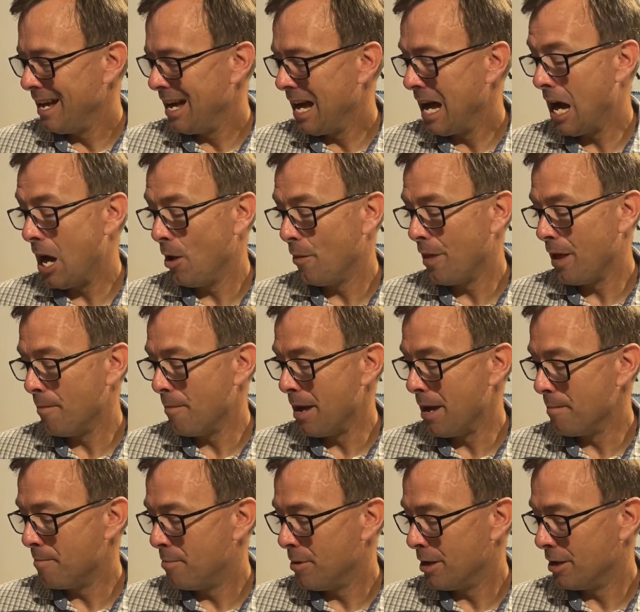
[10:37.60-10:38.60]
how they
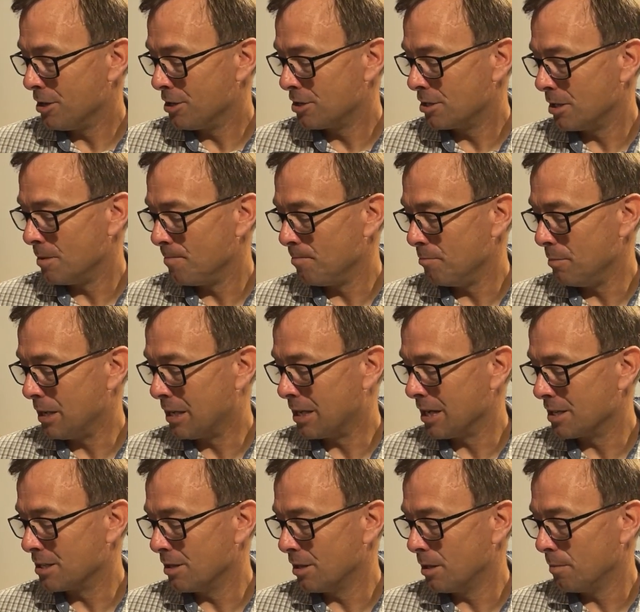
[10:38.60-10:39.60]
might punish them
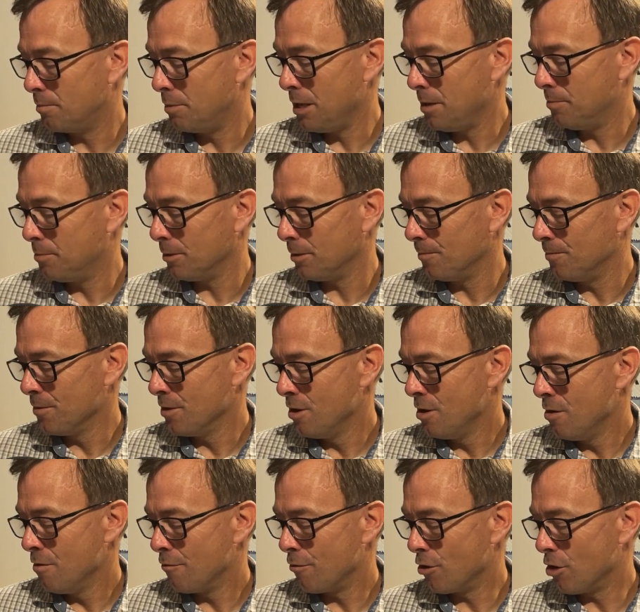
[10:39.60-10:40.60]
because of the people.
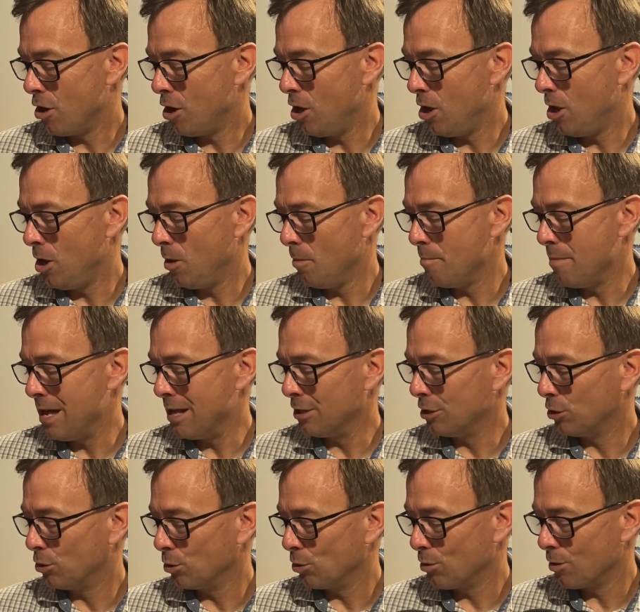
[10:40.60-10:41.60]
For all
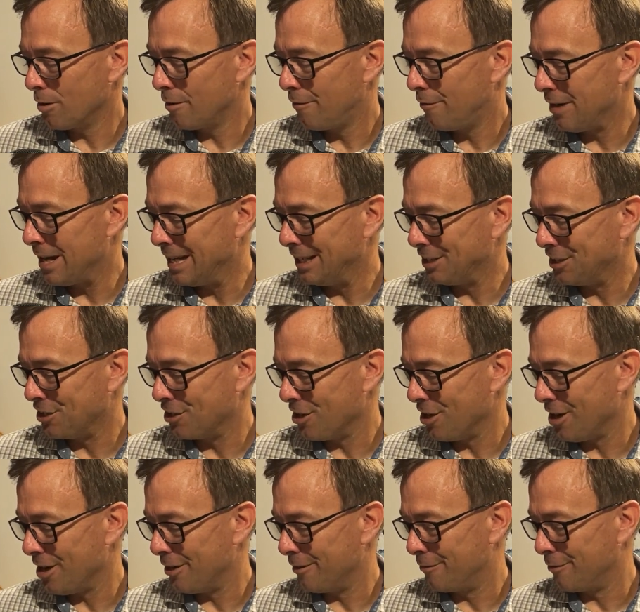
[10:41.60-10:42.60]
men glorified
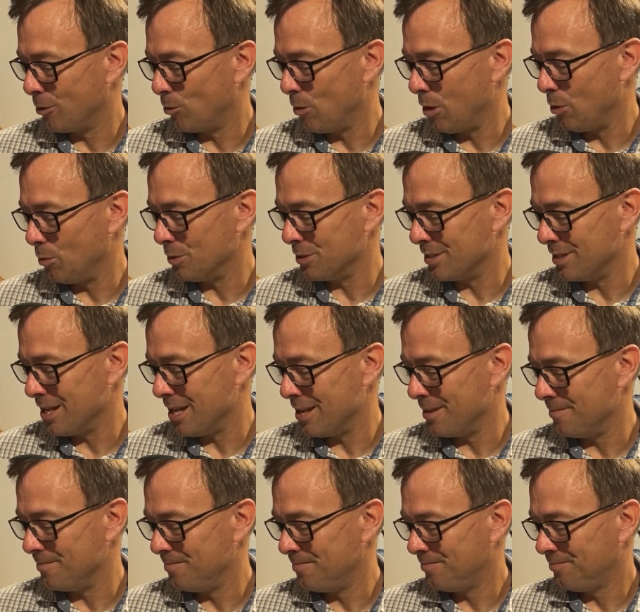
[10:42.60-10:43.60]
God for what was
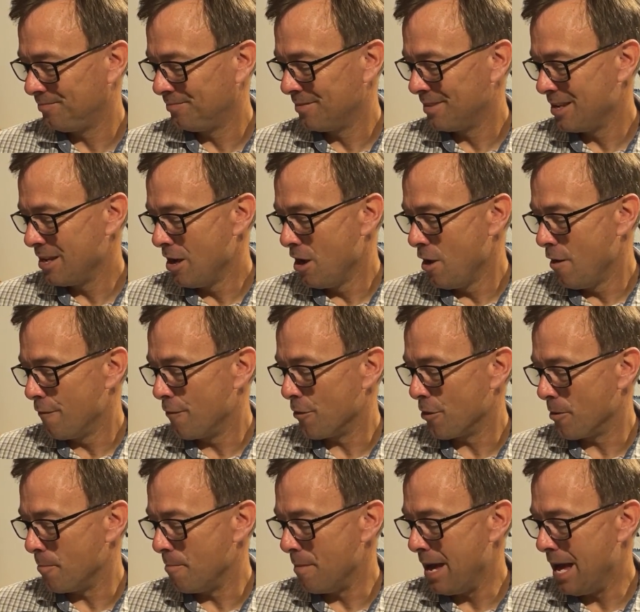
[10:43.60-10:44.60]
done. For
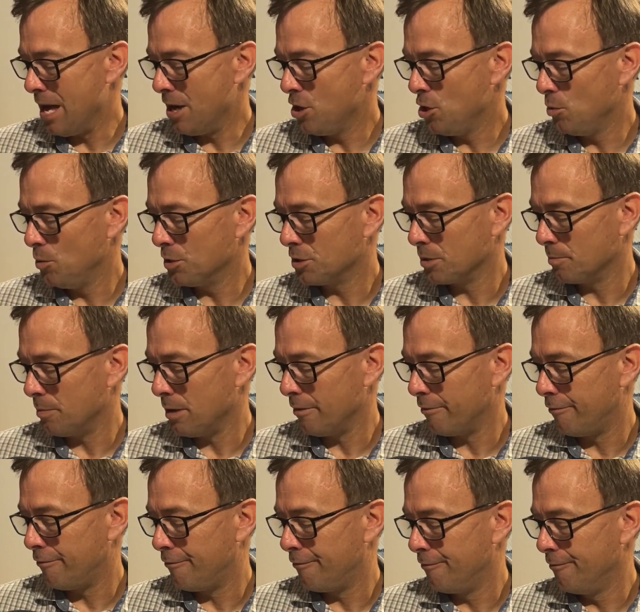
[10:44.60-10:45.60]
the man who was
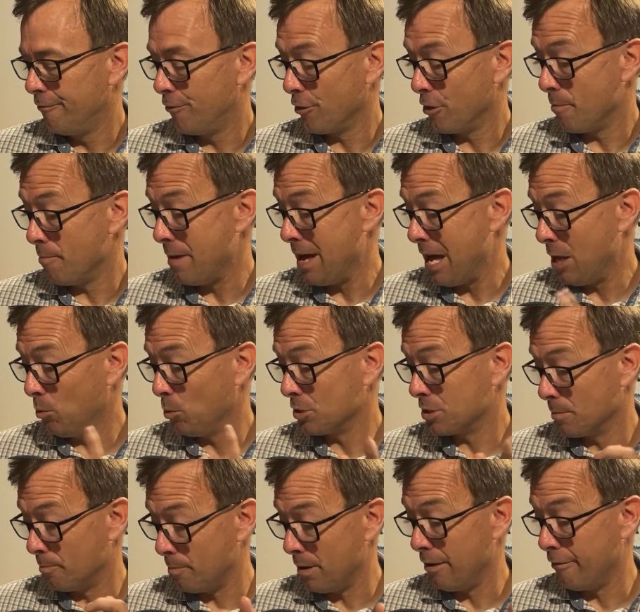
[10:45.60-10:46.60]
above for the man
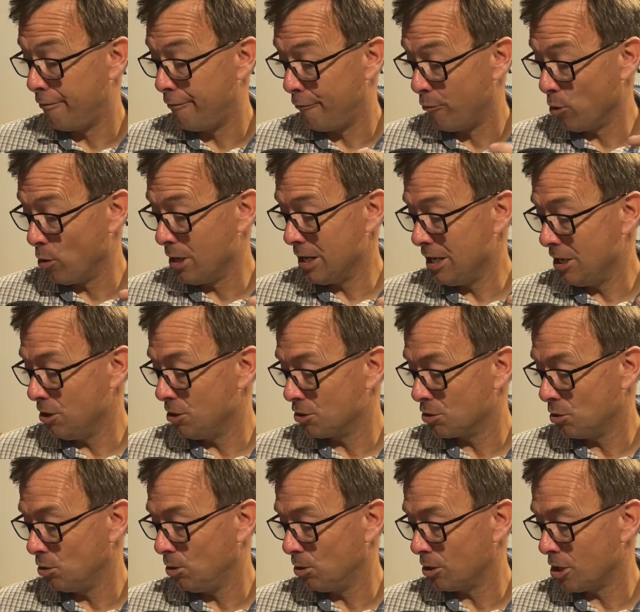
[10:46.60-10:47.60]
was above 40
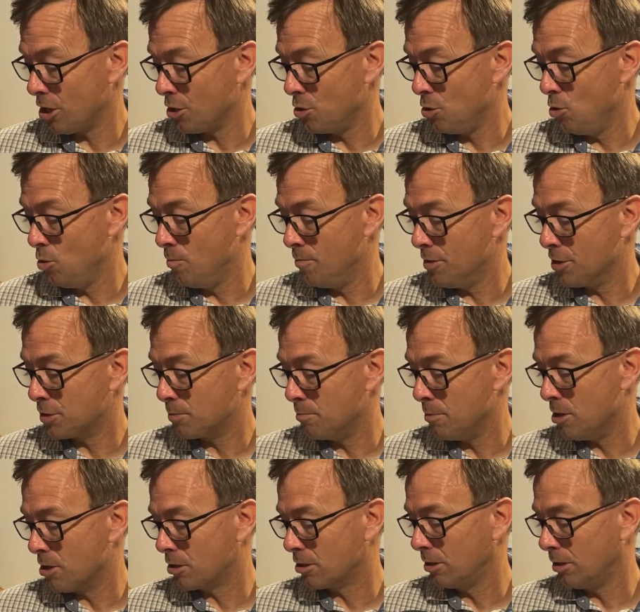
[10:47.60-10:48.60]
years old on whom this
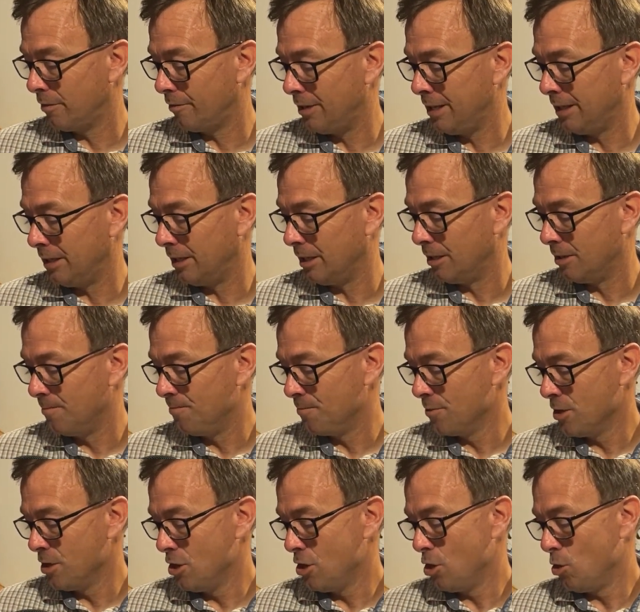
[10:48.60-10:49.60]
miracle of healing
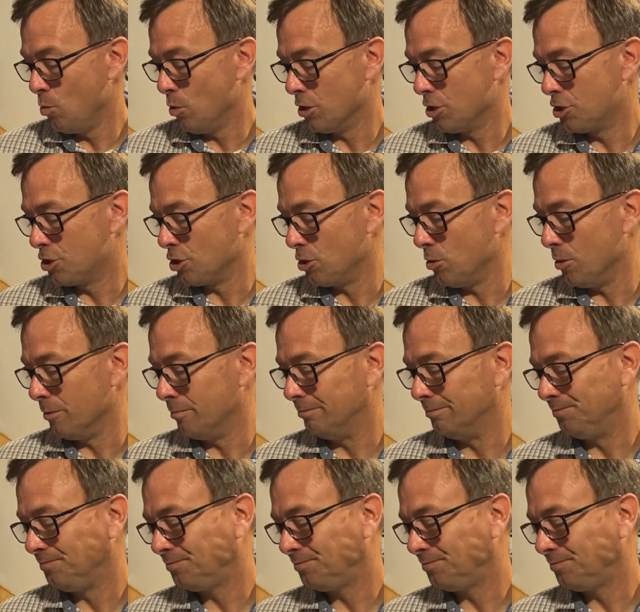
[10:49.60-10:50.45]
was shown.